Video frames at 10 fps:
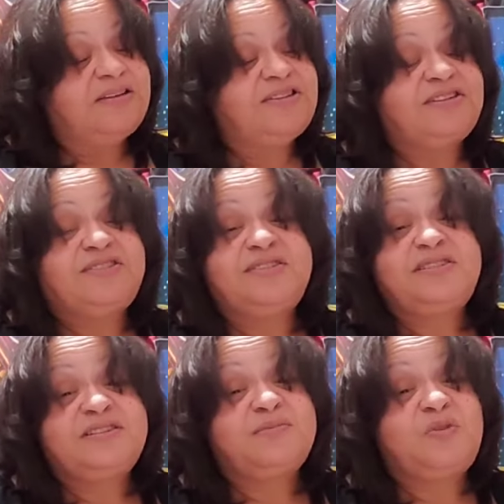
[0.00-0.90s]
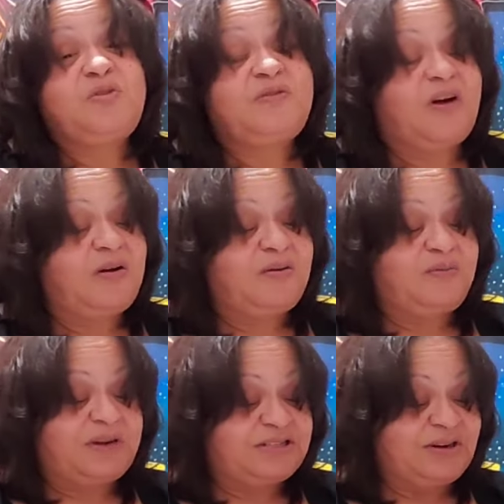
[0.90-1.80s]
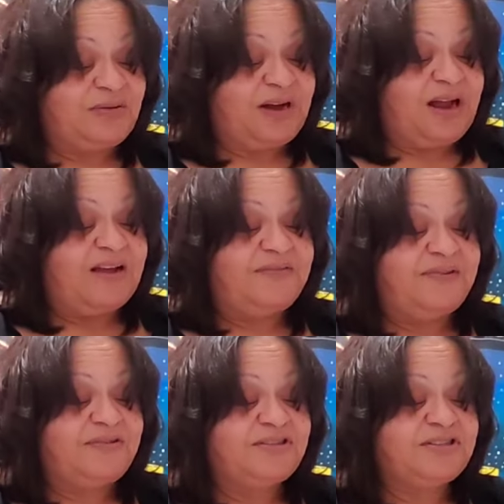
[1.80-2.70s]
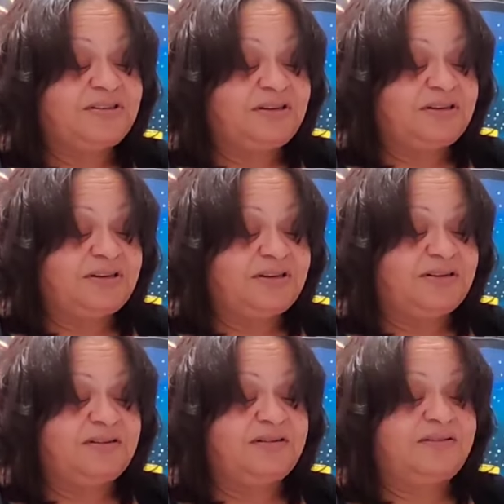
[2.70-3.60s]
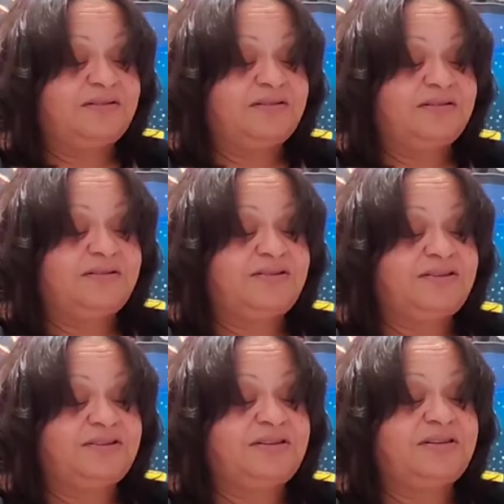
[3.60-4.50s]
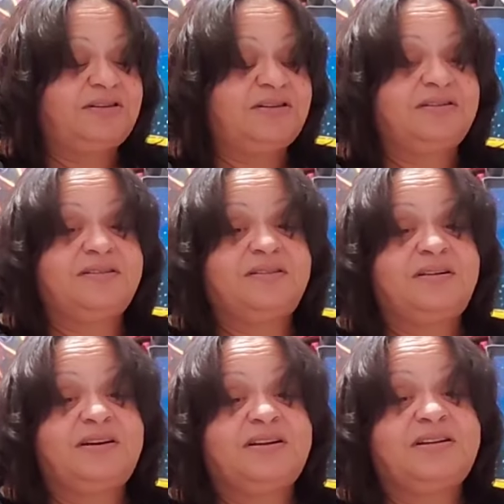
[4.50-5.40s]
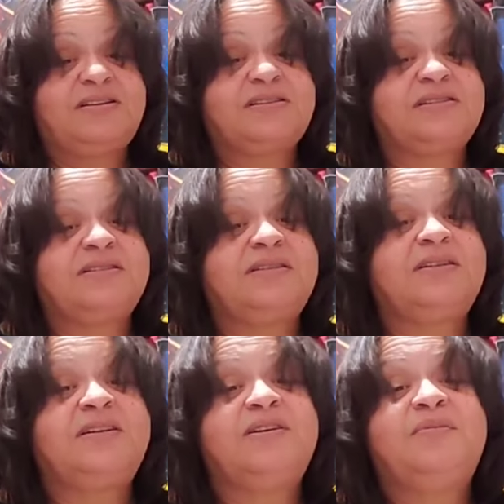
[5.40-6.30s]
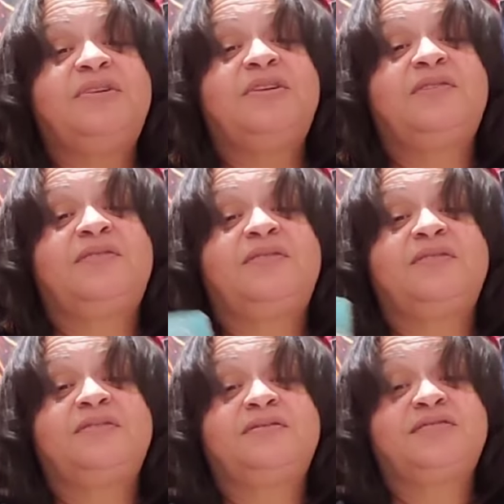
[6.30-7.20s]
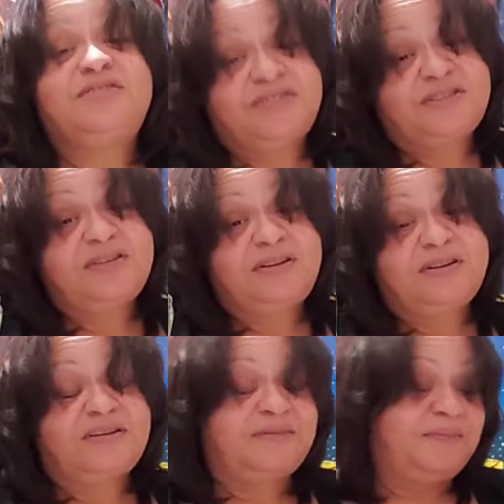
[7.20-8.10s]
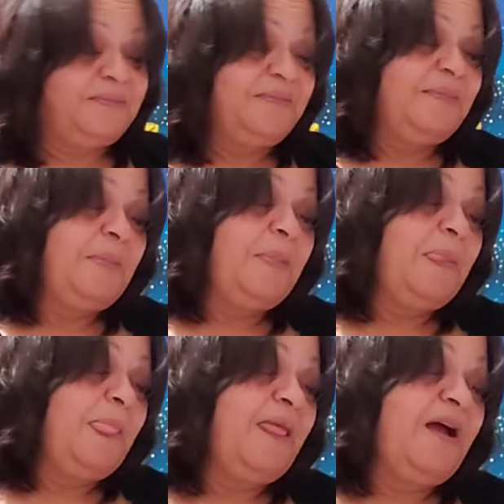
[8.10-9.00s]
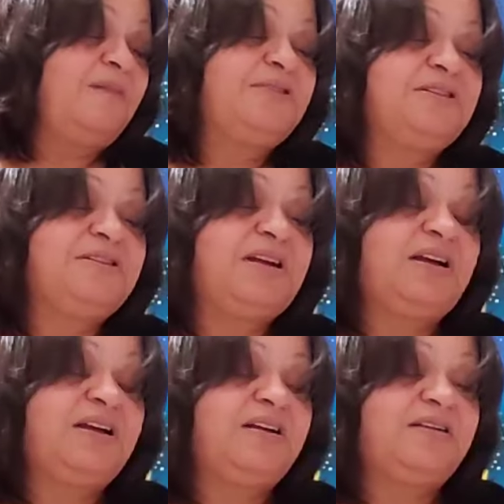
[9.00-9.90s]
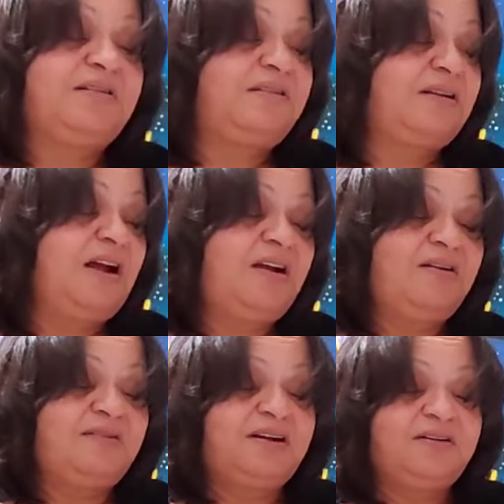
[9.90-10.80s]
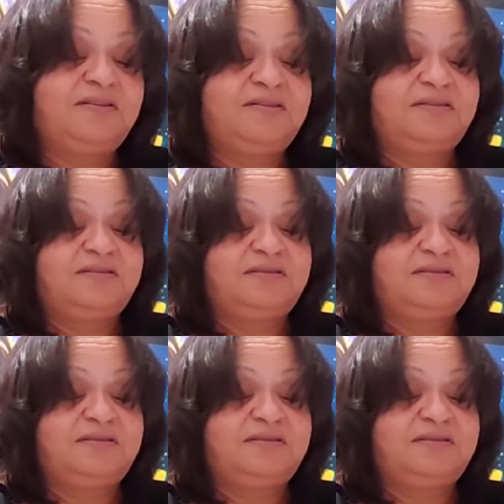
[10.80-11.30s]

Should you just move on with your life? You should. You should. Look at this. Beautiful. You should. I'm just saying, I don't know.